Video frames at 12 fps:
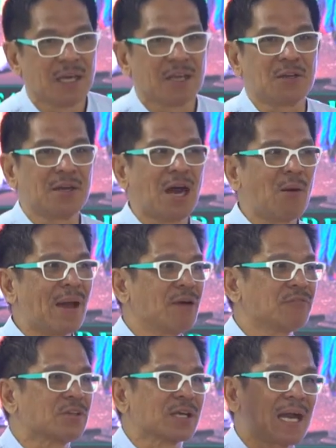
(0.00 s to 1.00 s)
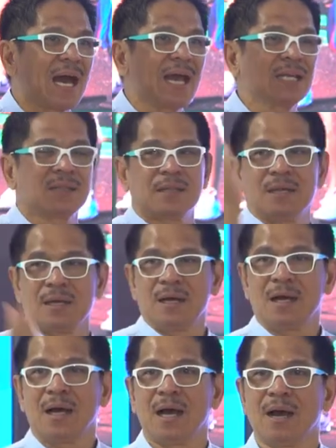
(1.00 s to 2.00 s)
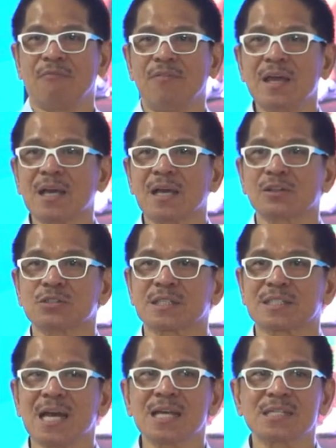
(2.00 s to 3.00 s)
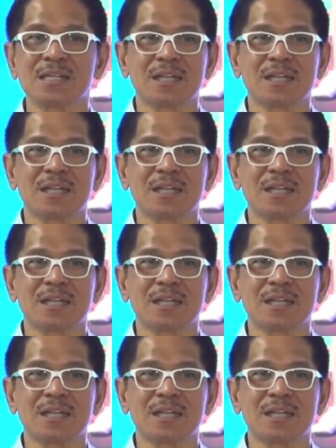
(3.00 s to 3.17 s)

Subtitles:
You now have the right vehicle to success,